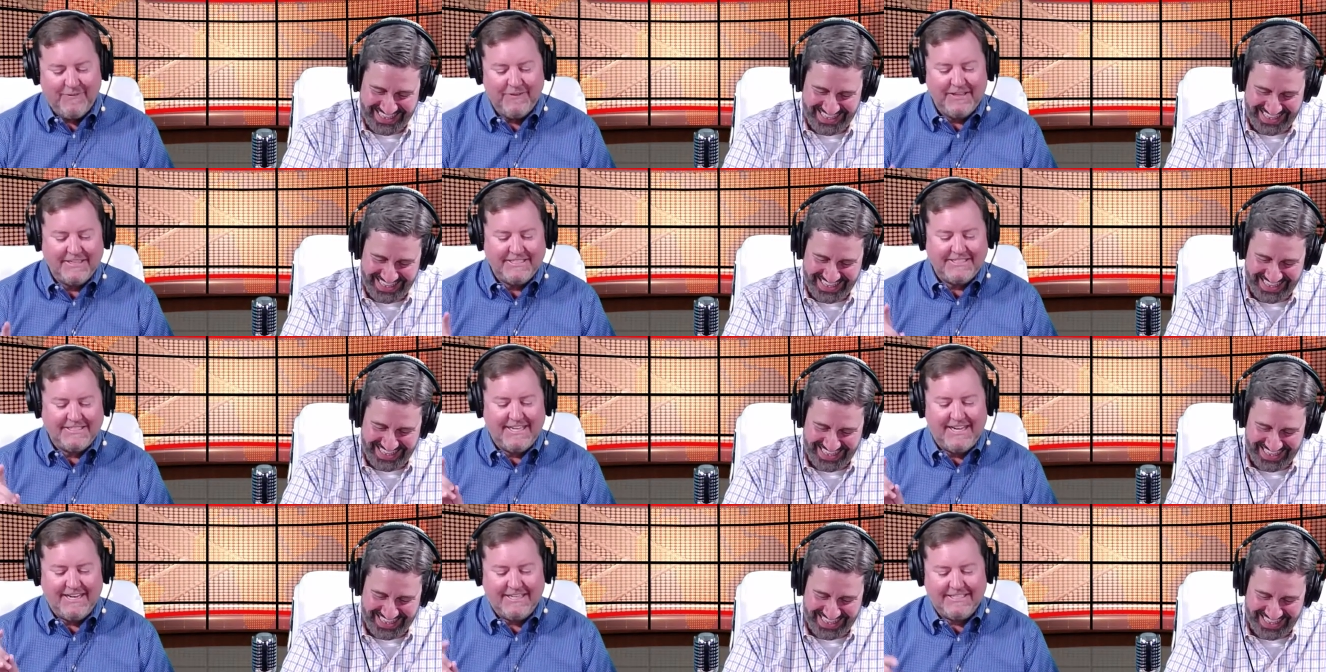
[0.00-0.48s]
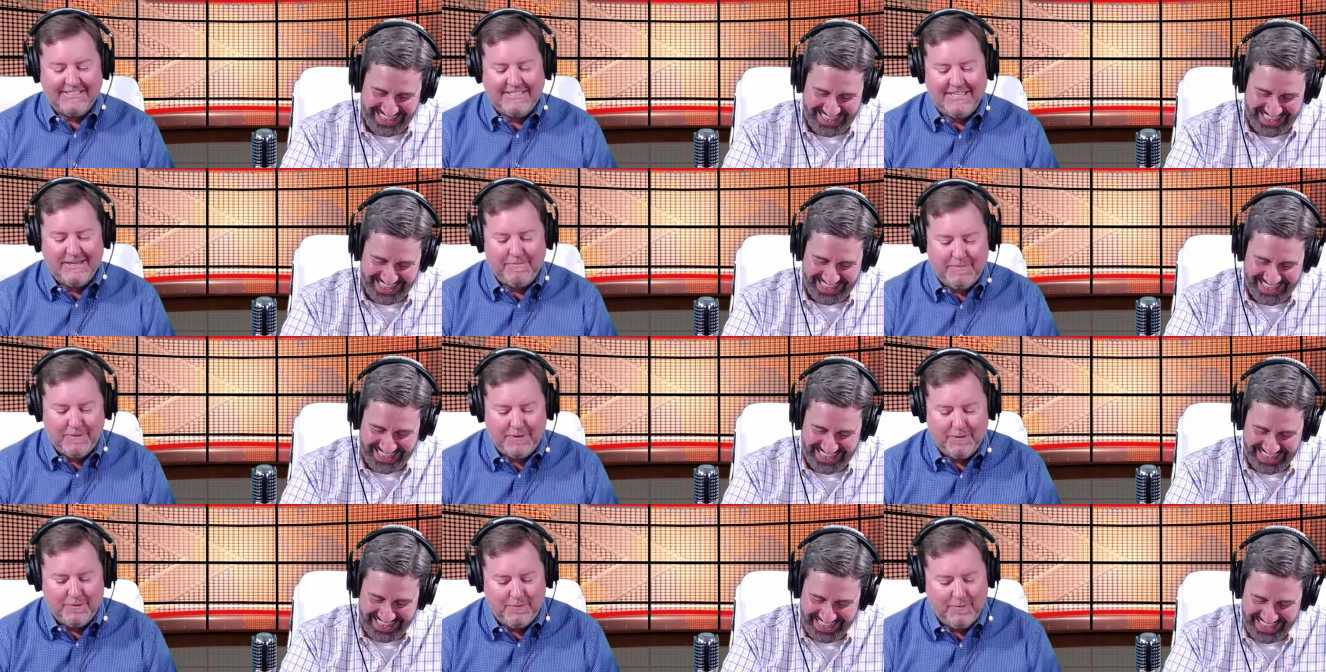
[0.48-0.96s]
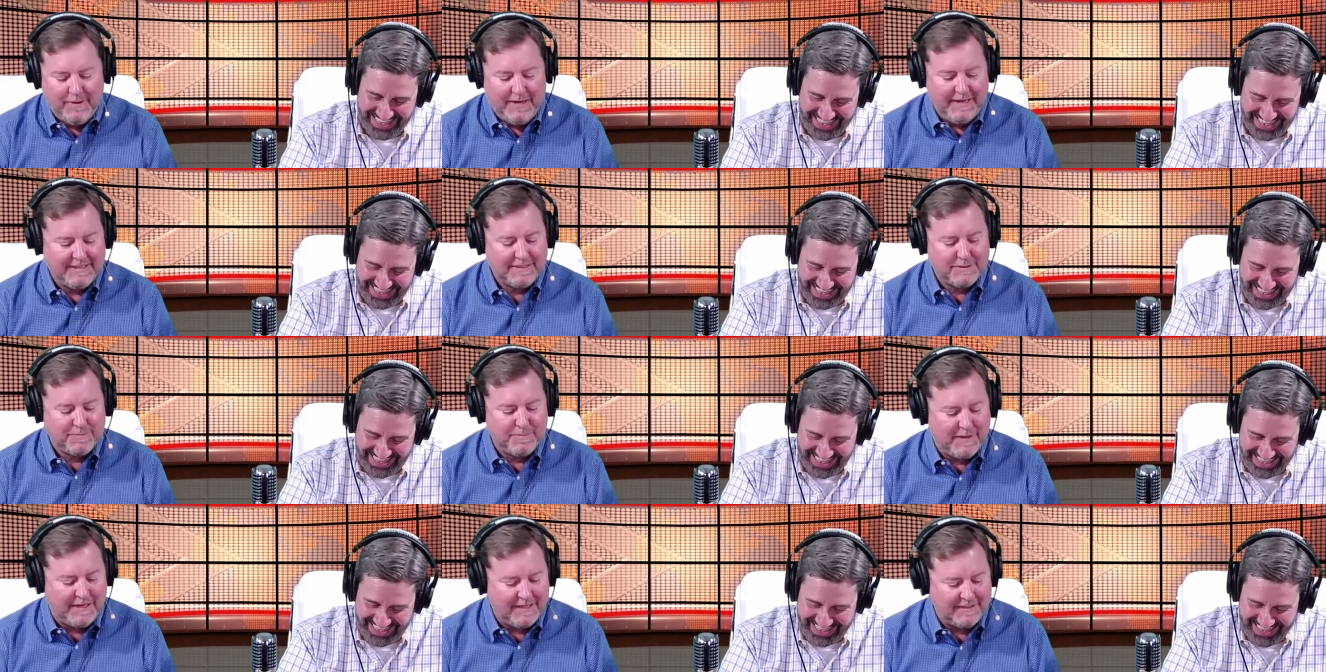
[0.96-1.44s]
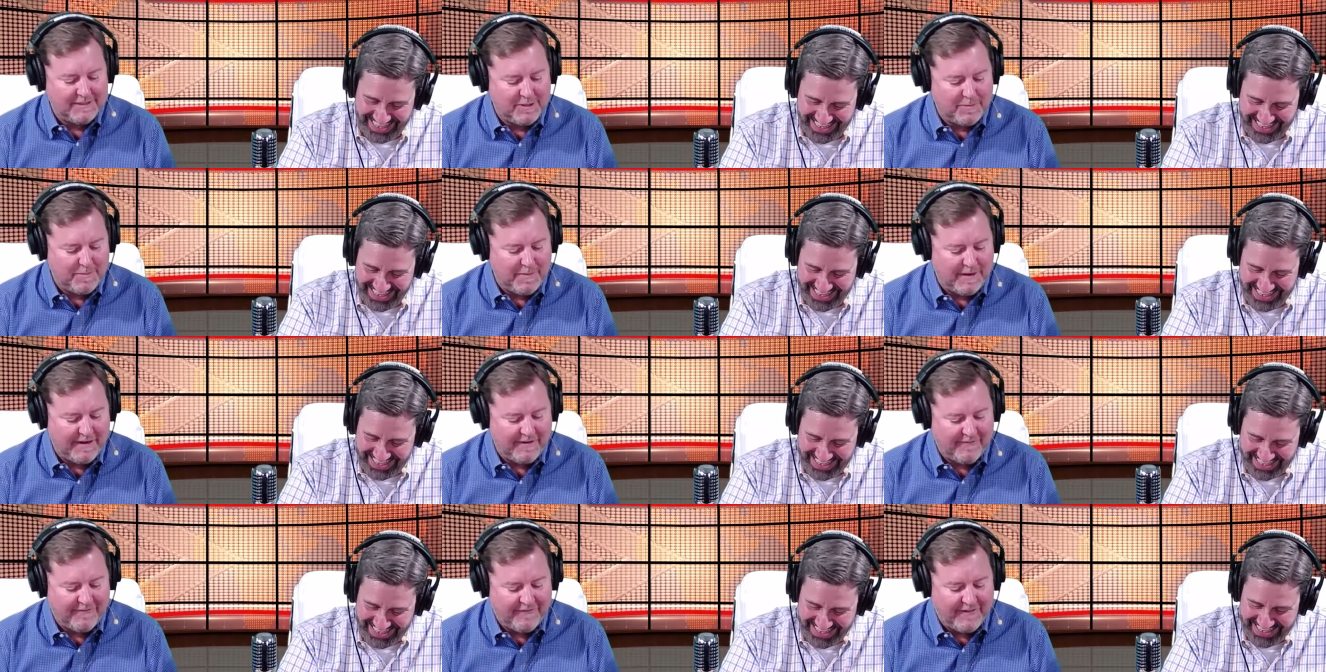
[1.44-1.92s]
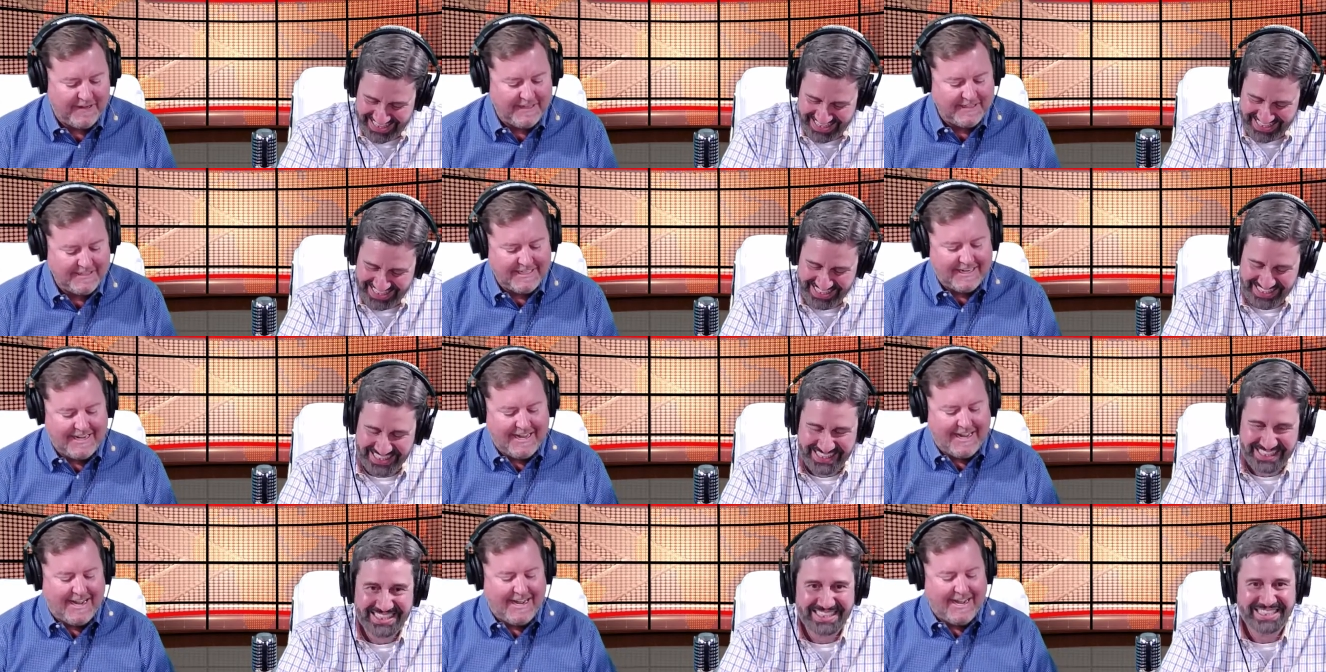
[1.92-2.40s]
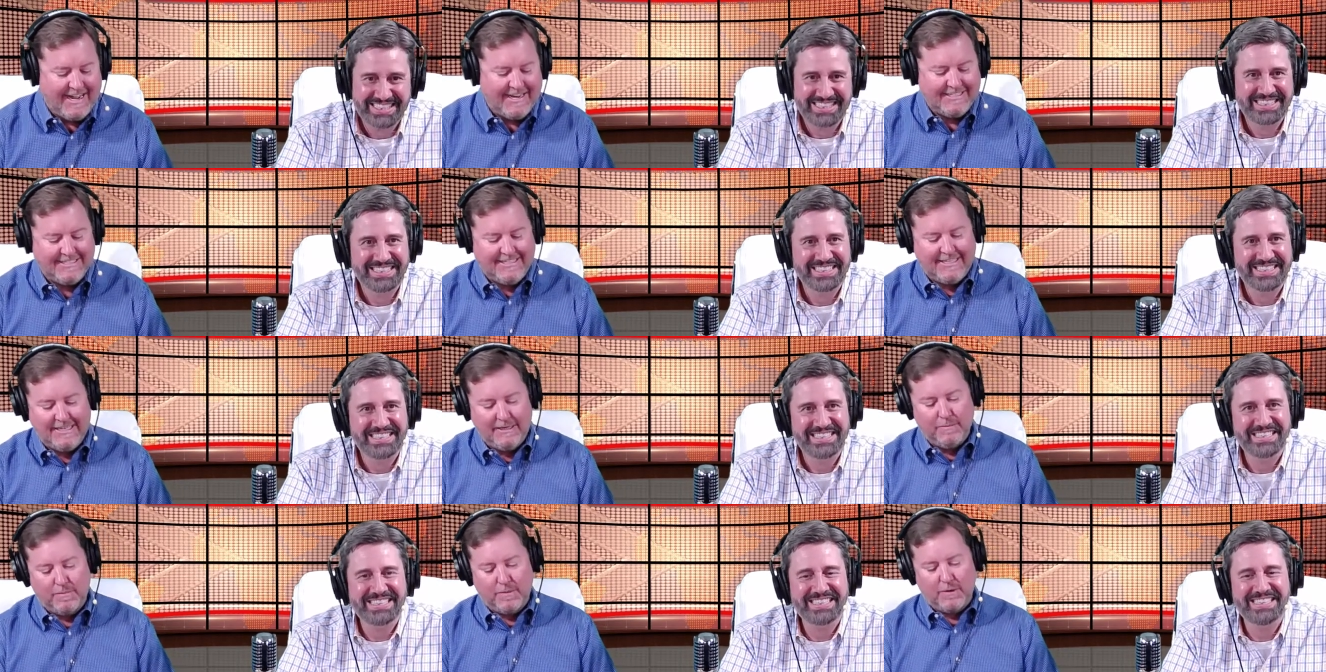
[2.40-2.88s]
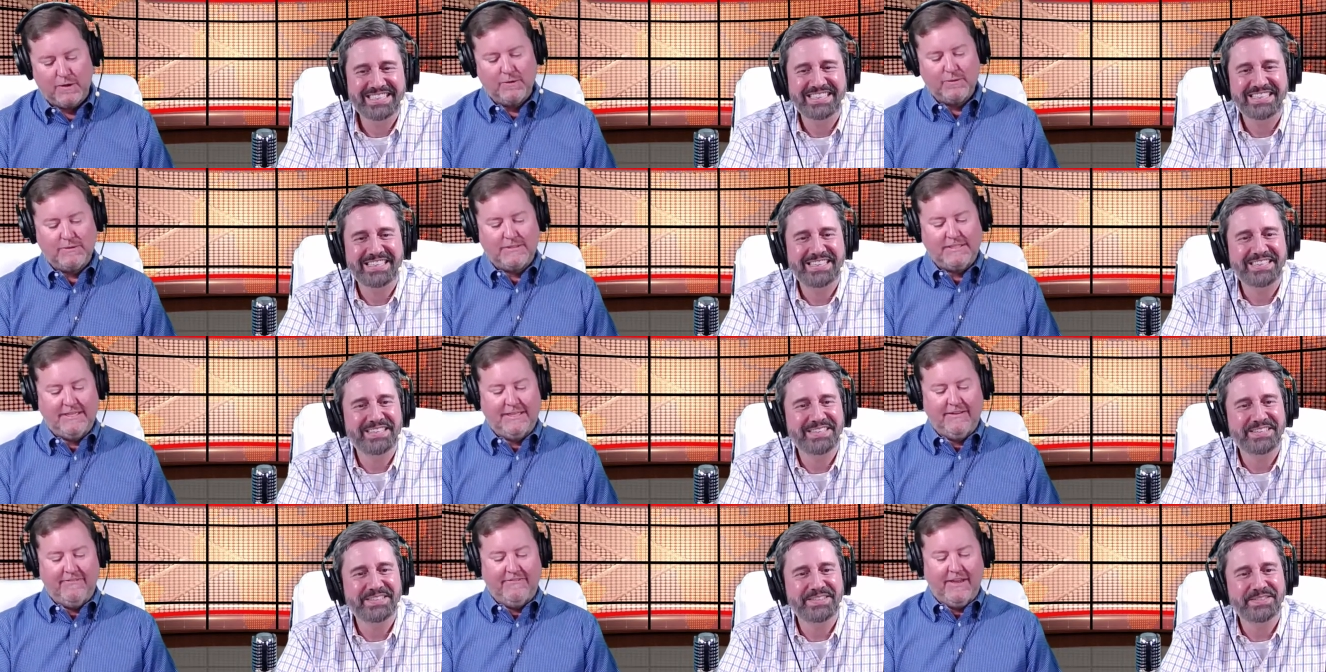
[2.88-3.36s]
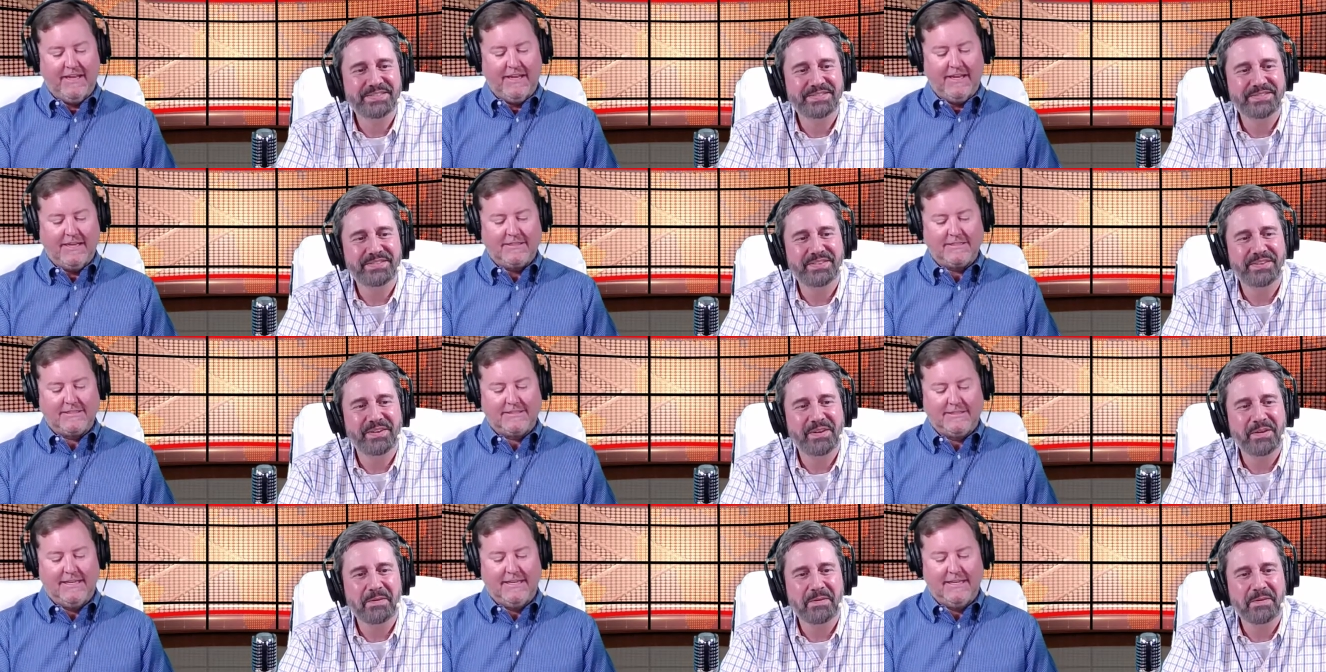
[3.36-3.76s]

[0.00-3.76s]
Speaker 1: the tech tip of the week, sponsored by our friends at I T Pro T V.